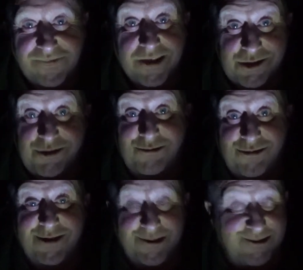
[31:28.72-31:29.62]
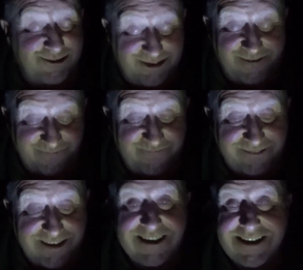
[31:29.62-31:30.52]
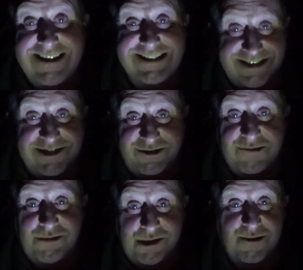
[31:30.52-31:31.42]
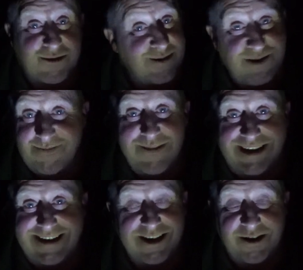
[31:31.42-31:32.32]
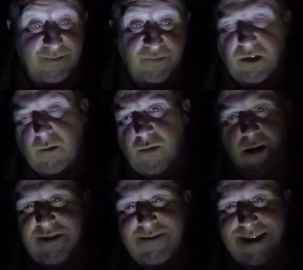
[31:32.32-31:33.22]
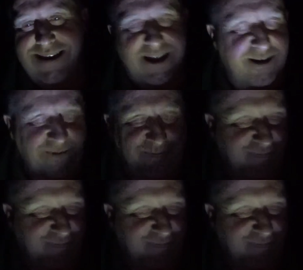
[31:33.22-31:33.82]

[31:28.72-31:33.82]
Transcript: it's true. That's a true story. I'm not making that up. Why would I make that up?